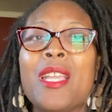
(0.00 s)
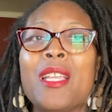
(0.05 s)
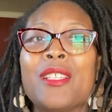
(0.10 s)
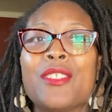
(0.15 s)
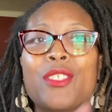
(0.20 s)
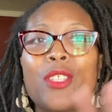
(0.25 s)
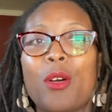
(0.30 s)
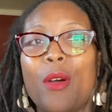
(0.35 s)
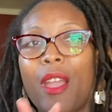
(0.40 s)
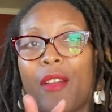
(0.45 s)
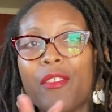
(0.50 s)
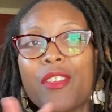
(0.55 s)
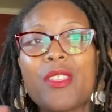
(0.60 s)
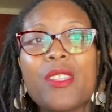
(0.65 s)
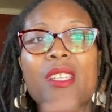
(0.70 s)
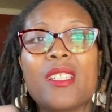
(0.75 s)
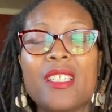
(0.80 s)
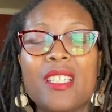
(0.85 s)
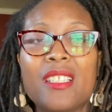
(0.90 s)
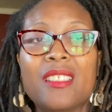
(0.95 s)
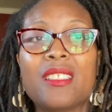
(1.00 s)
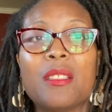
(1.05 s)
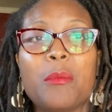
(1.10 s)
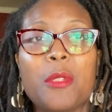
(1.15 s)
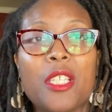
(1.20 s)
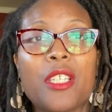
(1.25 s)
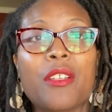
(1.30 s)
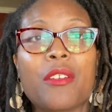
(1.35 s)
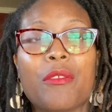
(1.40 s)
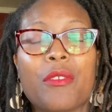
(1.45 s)
So everything needs to
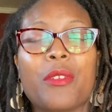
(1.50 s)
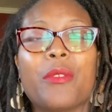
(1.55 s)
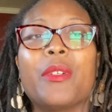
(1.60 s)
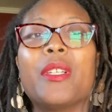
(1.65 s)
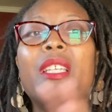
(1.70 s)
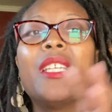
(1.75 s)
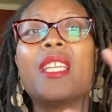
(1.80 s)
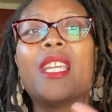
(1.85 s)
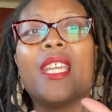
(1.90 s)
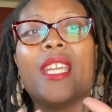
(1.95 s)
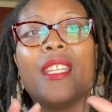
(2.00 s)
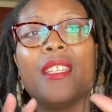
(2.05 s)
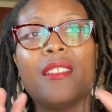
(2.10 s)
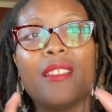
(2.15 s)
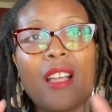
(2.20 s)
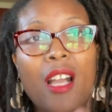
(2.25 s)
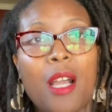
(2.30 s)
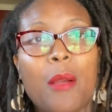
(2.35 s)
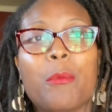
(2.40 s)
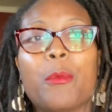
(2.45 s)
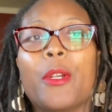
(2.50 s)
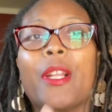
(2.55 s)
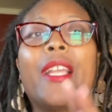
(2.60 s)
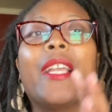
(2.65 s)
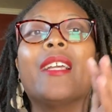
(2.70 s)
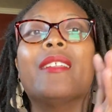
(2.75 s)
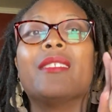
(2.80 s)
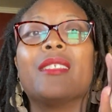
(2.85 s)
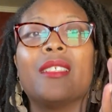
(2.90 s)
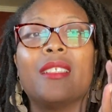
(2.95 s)
be congruent and on
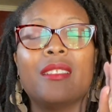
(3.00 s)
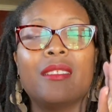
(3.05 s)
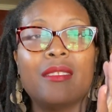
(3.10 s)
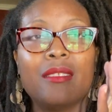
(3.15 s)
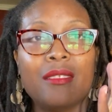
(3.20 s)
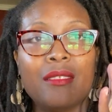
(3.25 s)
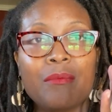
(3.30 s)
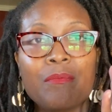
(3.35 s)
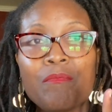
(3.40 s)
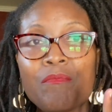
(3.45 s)
brand and